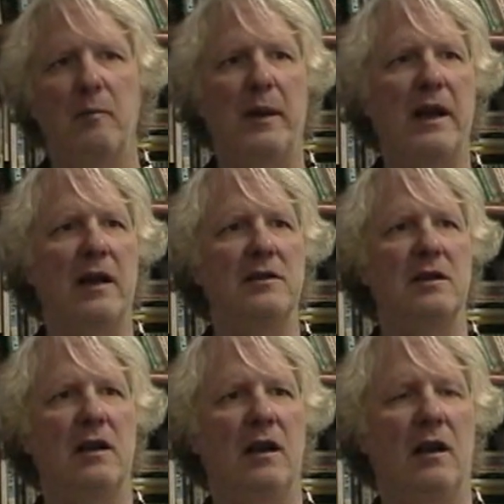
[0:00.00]

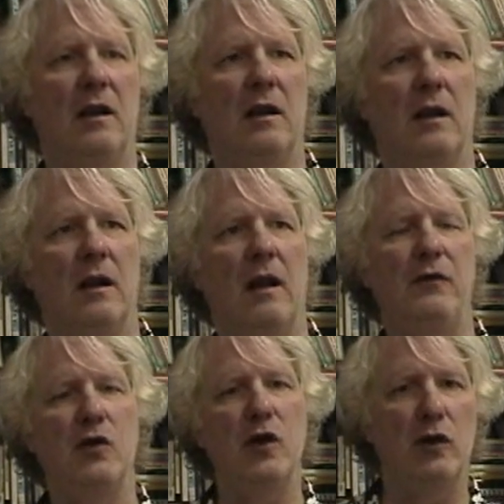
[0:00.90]
Because
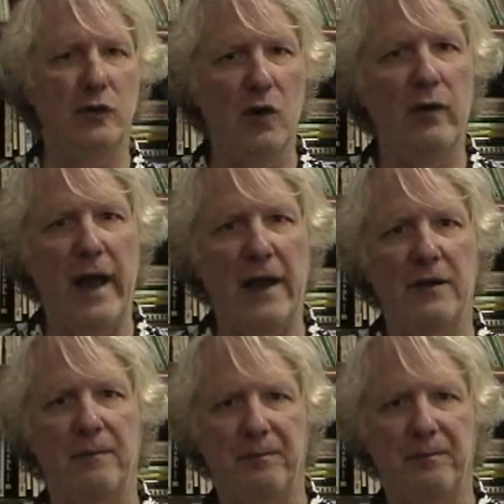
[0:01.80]
if you don't do that,